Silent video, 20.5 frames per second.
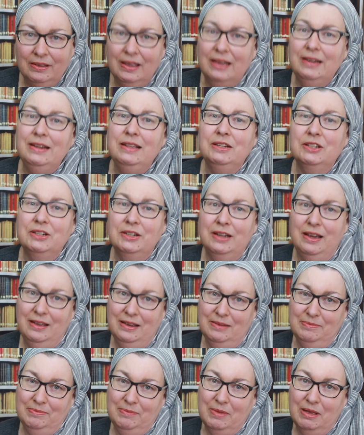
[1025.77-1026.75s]
And each
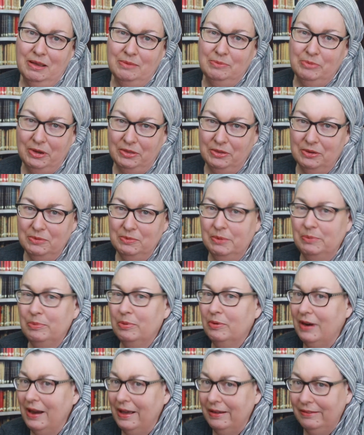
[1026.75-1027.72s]
time, my brother would
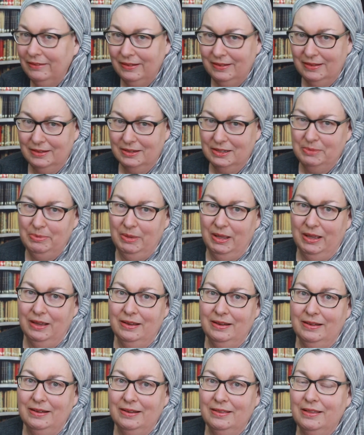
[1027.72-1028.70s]
proudly
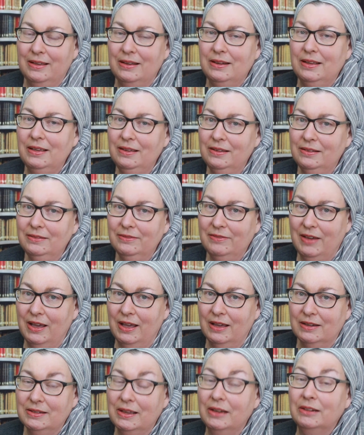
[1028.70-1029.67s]
explain that he, in
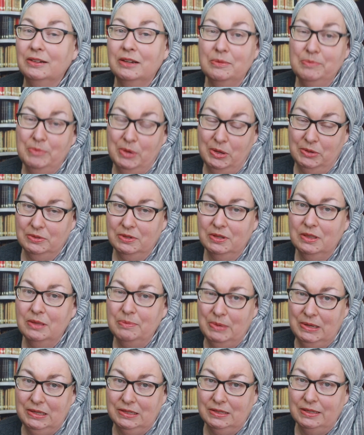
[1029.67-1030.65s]
fact, had composed the
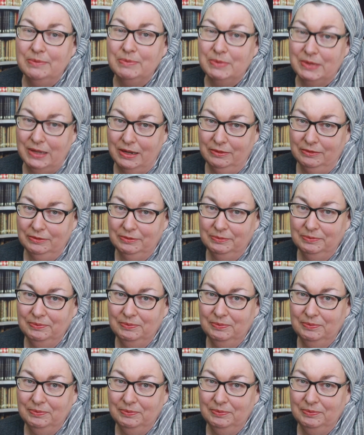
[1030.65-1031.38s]
piece himself.